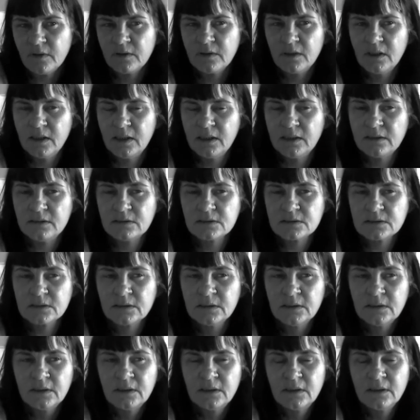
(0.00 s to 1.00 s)
And
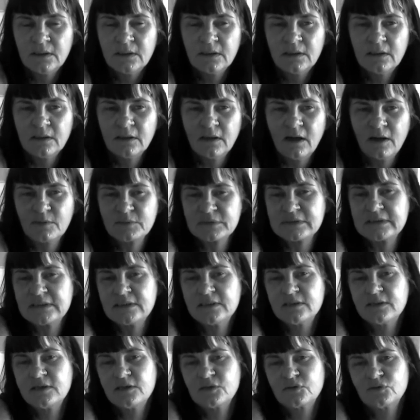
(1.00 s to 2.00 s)
I was
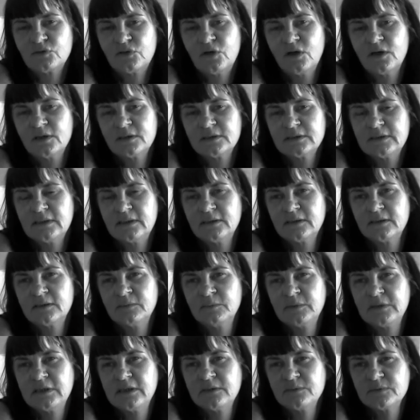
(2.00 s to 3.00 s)
sitting there crying, telling him,
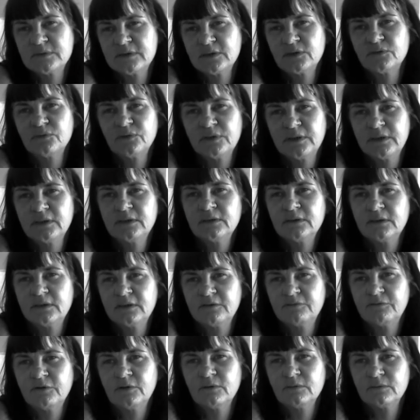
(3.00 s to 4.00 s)
and he was agreeing that he
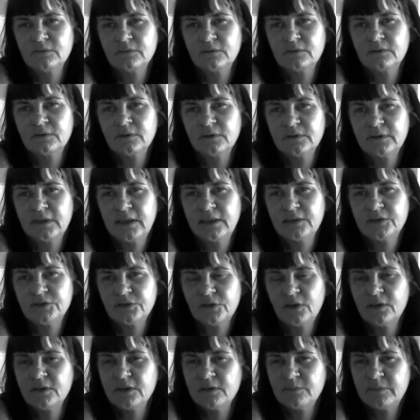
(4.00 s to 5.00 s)
felt that they had
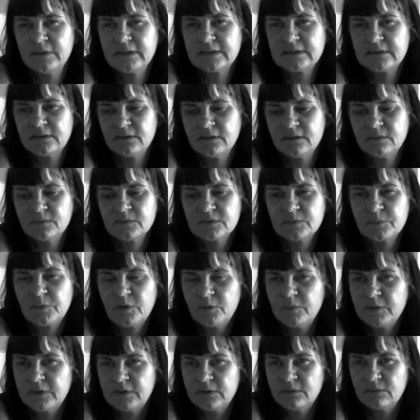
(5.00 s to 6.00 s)
tried their best and it was
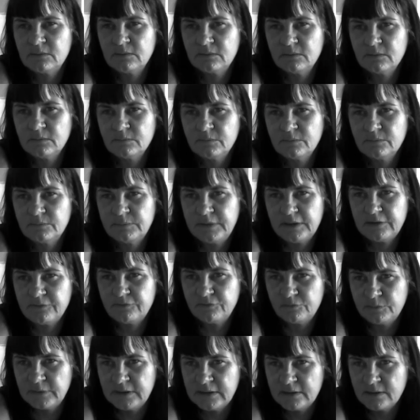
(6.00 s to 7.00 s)
probably better
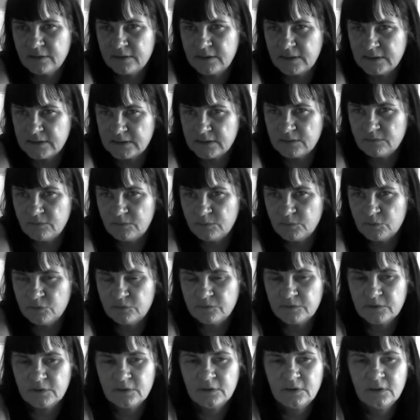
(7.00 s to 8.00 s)
for me that they did remove
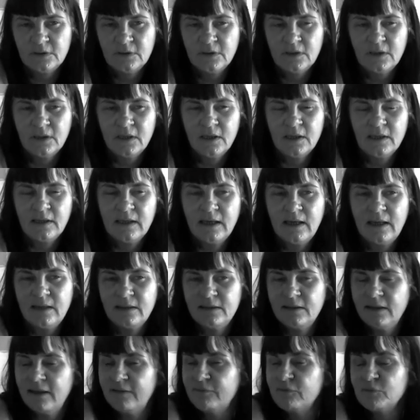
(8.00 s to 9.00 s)
it.
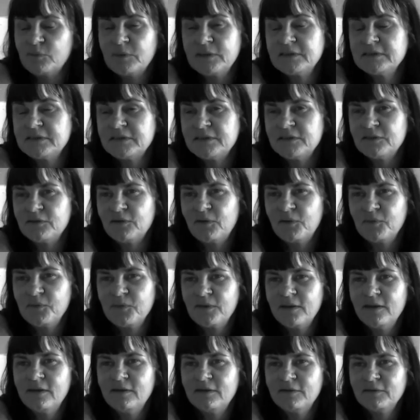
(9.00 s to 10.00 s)
And everyone didn't know
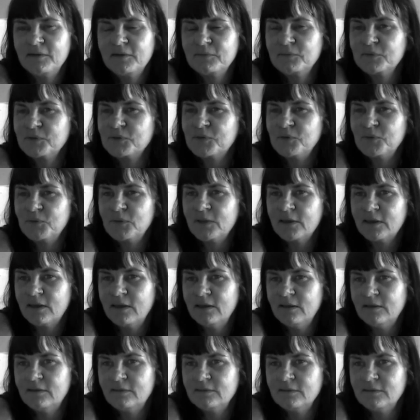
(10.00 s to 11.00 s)
that, and they were calling
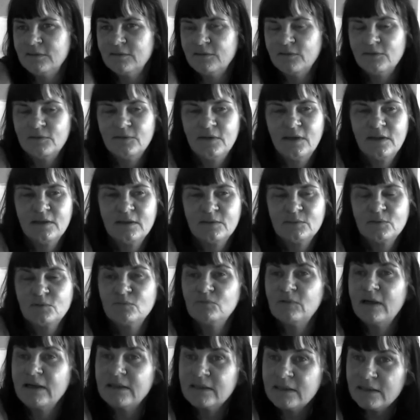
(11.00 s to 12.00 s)
out, and they were
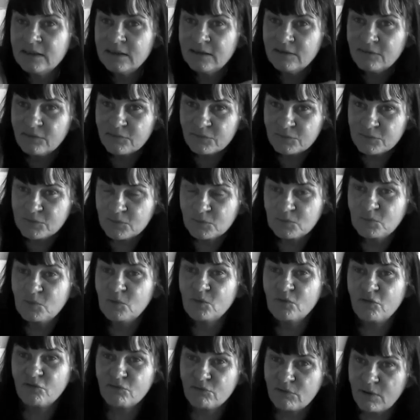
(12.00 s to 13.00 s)
running in through the
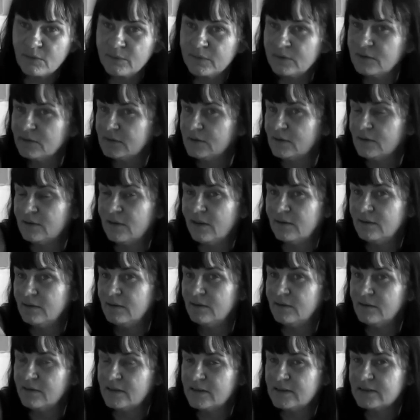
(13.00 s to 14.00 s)
ward throwing
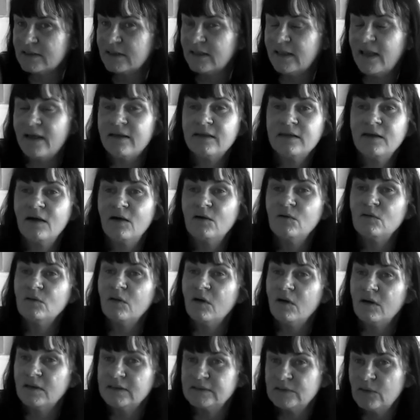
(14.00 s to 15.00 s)
these gladioli